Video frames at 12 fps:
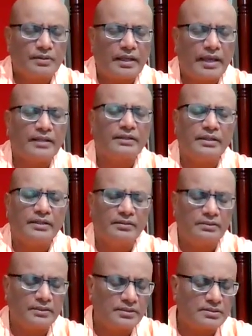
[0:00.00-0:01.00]
And
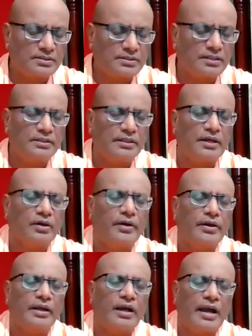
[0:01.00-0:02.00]
then this third
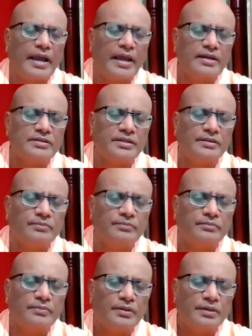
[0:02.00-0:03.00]
dacoit guides
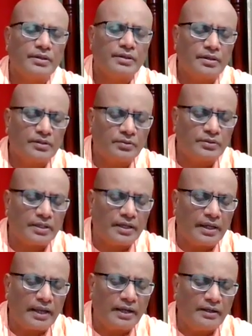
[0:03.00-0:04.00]
him to
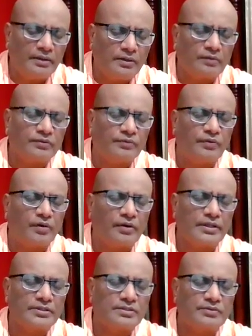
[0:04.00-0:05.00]
the end of the
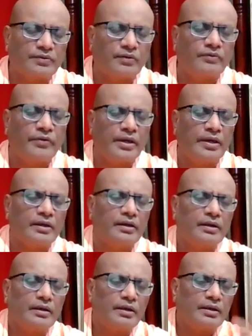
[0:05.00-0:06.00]
forest from
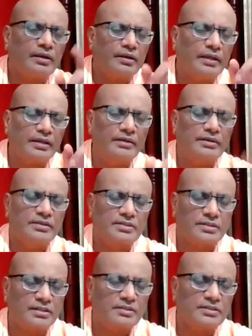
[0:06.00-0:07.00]
where, in
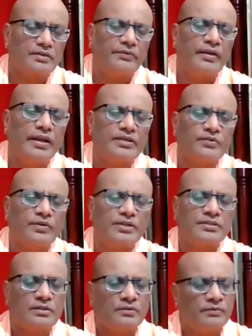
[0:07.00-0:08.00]
distance, the village
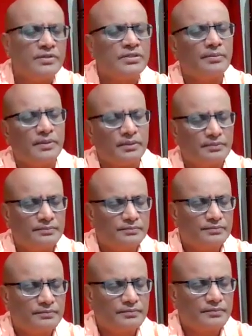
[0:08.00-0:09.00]
was visible.
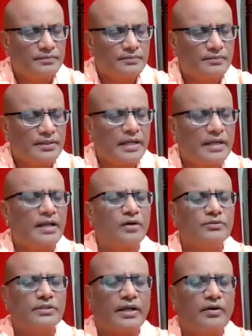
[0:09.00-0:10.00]
And
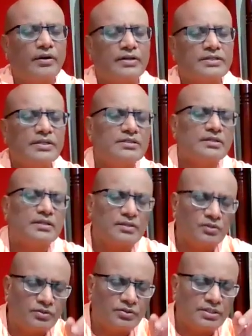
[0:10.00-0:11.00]
now the dacoit says,
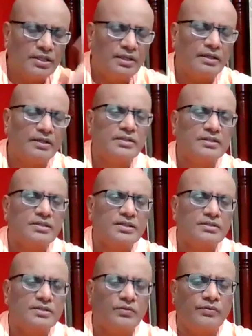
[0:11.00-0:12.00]
you see, in a
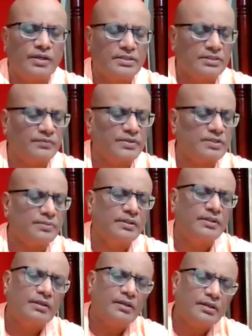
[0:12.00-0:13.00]
distance, your village is
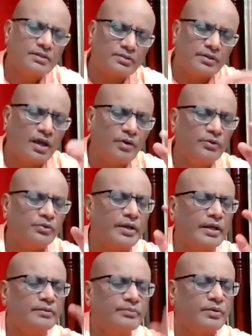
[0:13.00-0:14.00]
visible. So now you
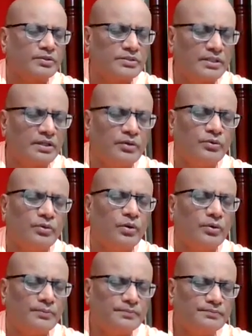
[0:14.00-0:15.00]
can proceed. Now you
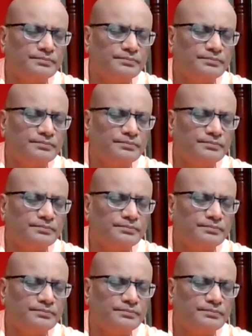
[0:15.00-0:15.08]
go.